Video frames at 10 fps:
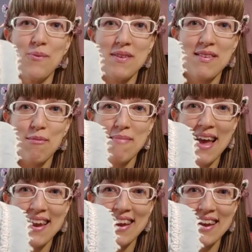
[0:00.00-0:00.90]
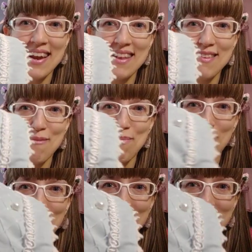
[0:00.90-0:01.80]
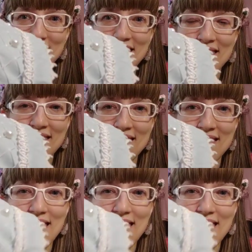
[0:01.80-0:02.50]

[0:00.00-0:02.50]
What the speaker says: with some netting and some pearls there at